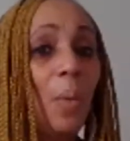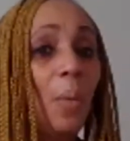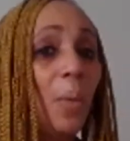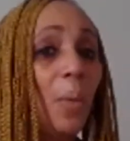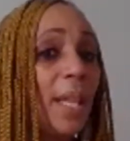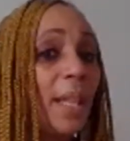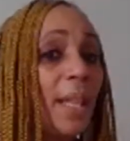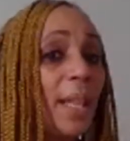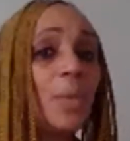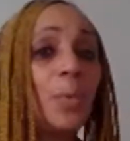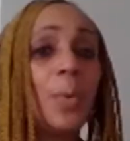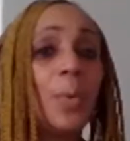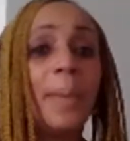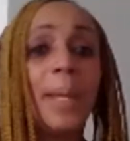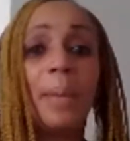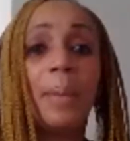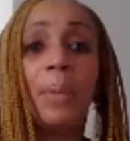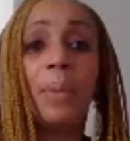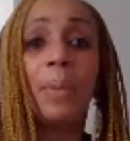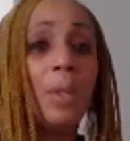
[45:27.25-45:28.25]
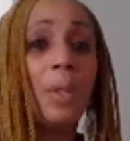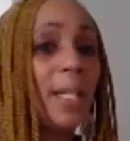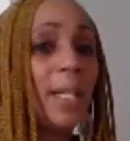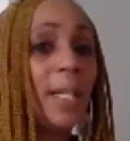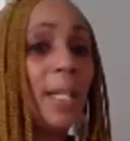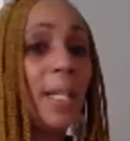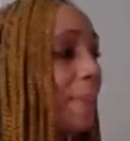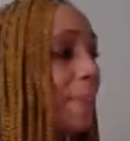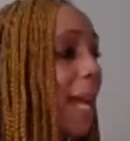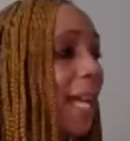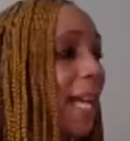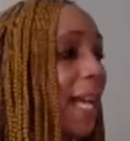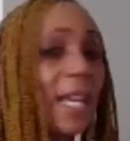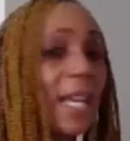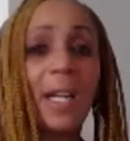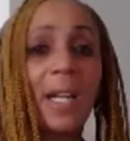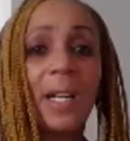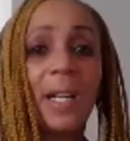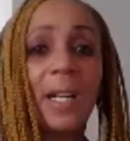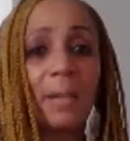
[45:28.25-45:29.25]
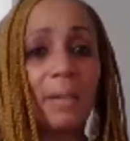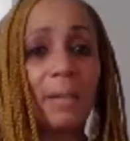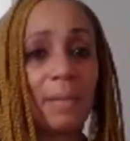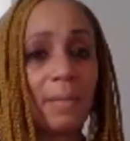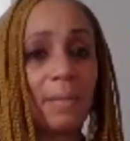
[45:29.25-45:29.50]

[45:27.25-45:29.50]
with a swimming pool in the backyard.